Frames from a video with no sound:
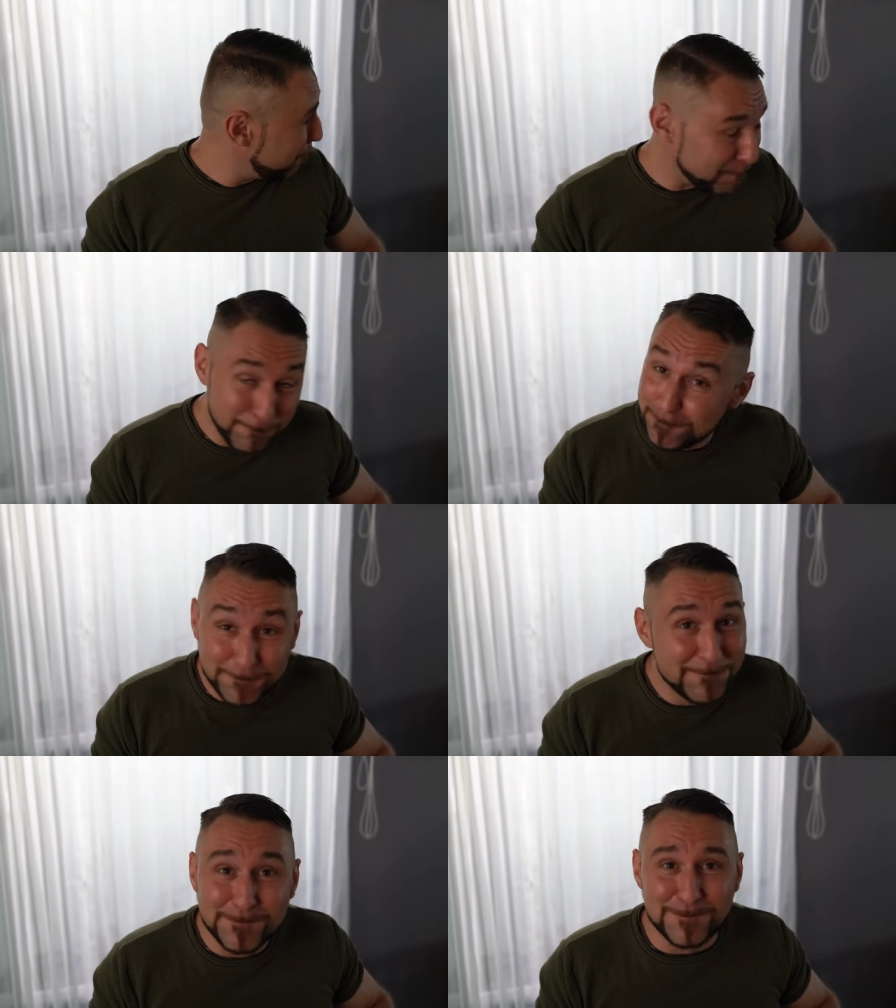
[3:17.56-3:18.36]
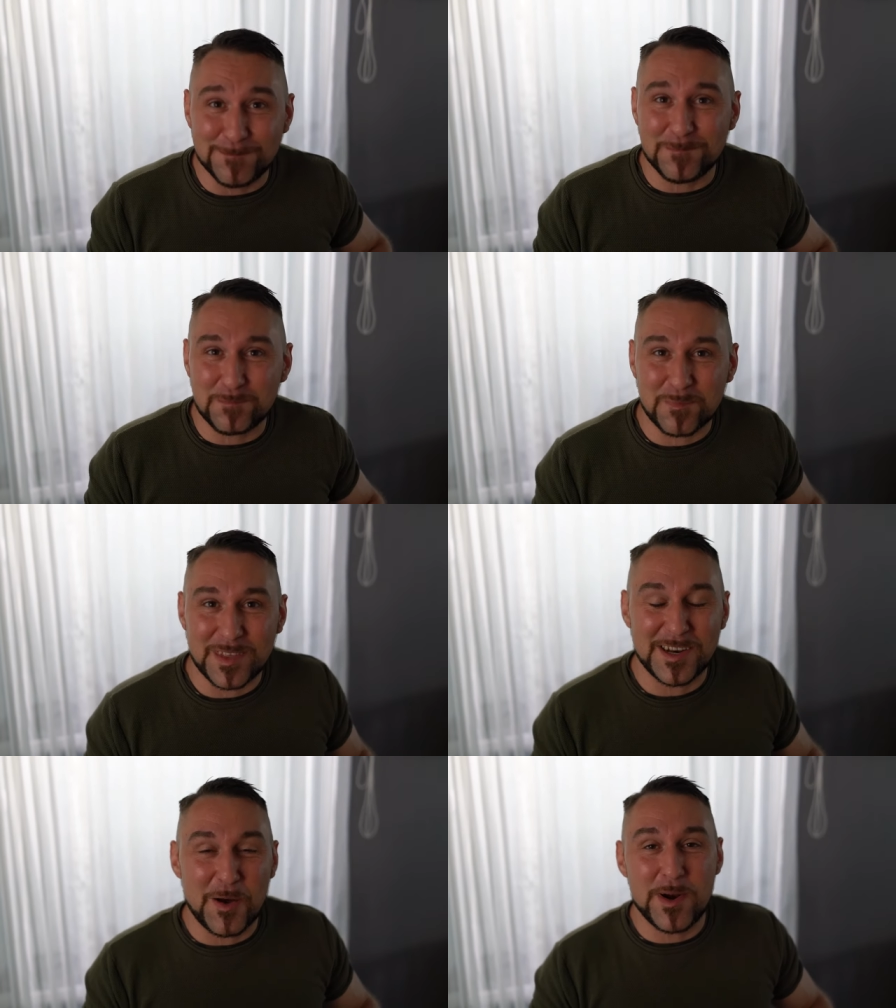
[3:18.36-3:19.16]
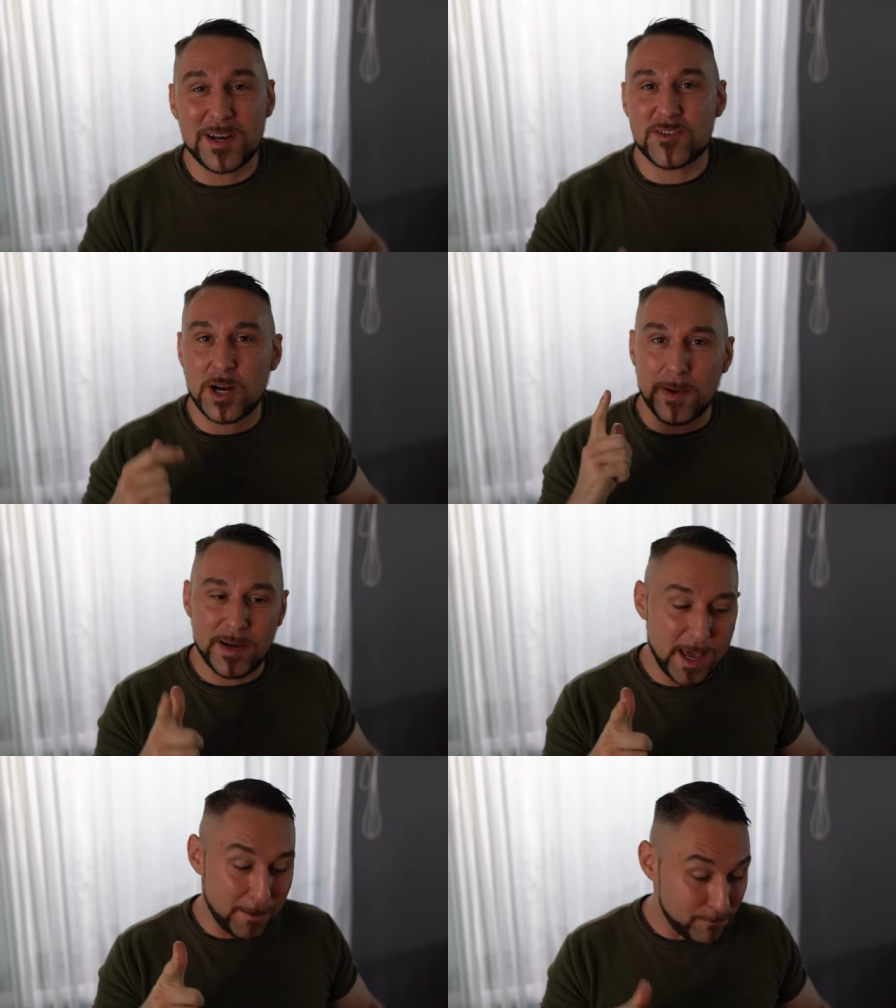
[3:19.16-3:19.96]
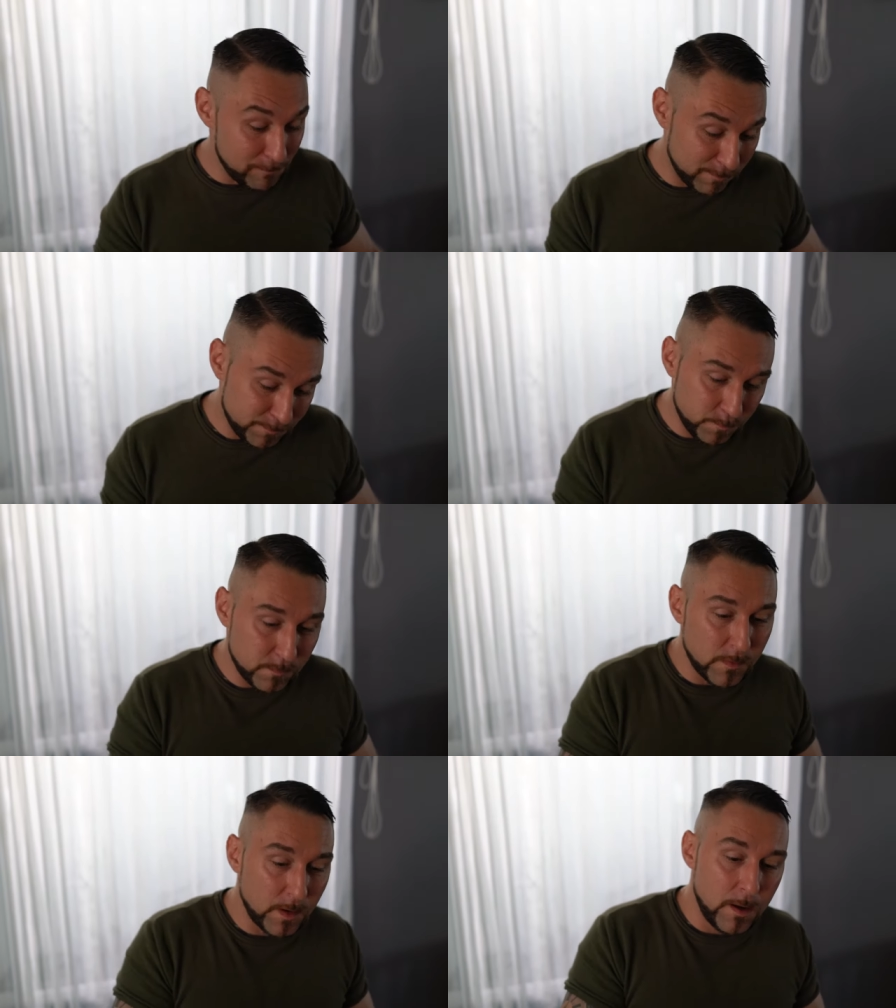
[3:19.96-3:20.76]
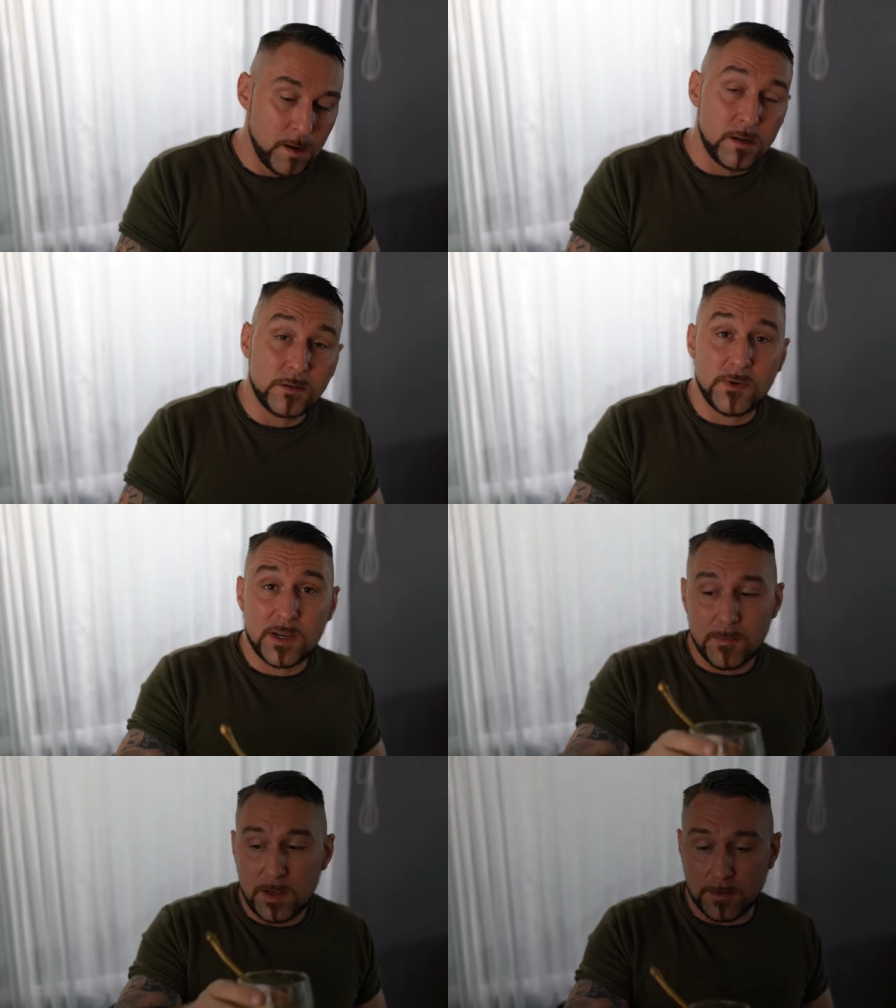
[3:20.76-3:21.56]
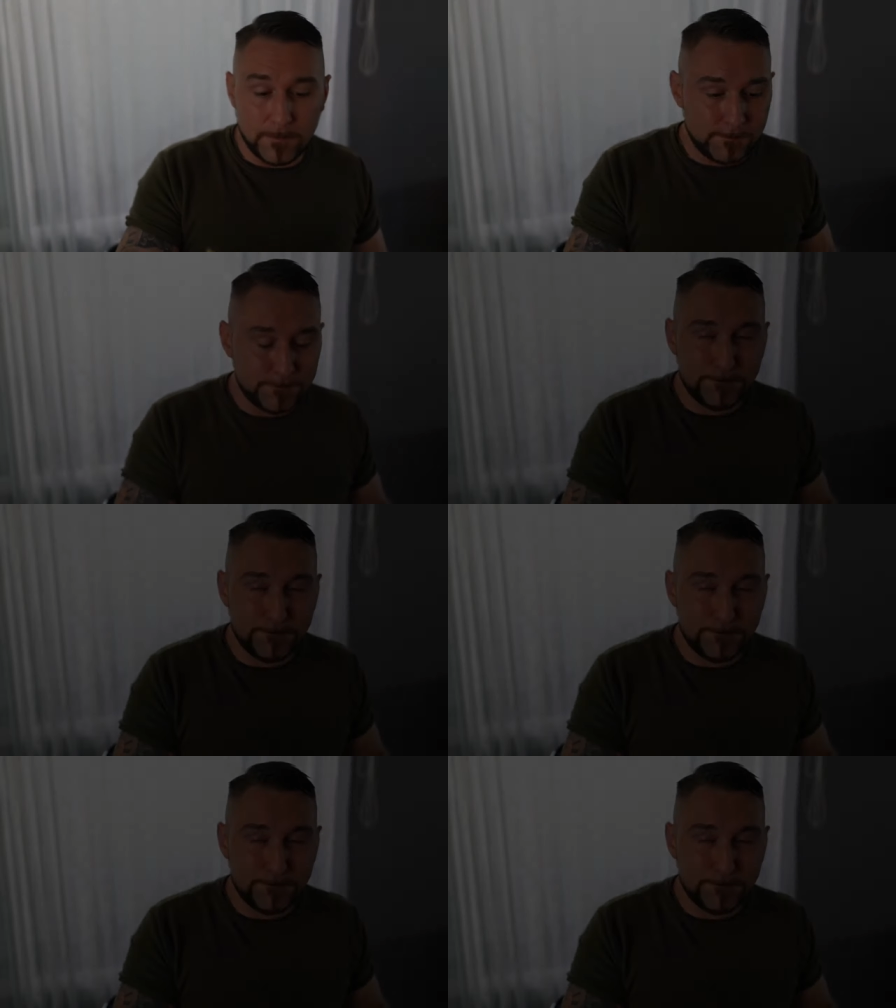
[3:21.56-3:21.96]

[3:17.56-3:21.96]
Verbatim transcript: mm. now I'm ready to start my day recommended